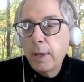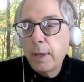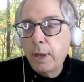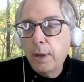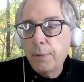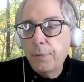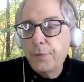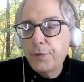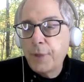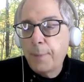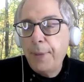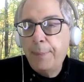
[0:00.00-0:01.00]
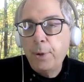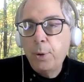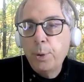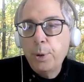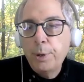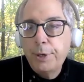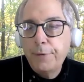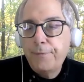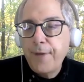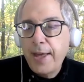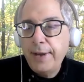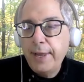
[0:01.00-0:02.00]
you know, some people who were
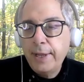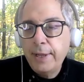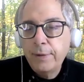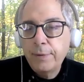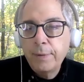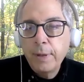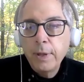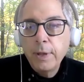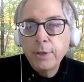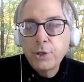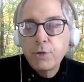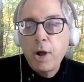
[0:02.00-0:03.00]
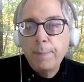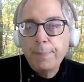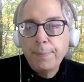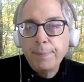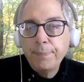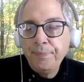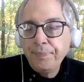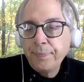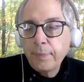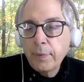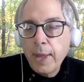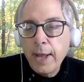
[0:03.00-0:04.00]
defending Trump
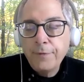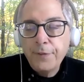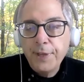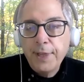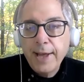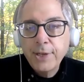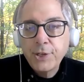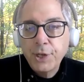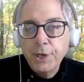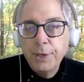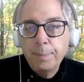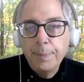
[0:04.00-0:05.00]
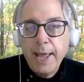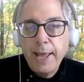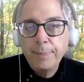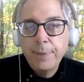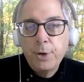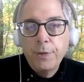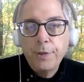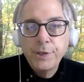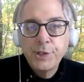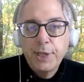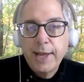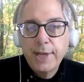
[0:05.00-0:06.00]
after the election and blamed it on
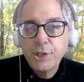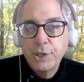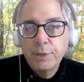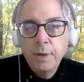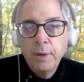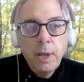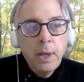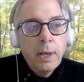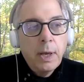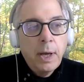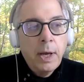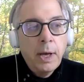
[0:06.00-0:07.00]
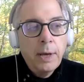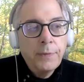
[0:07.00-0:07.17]
this election uh,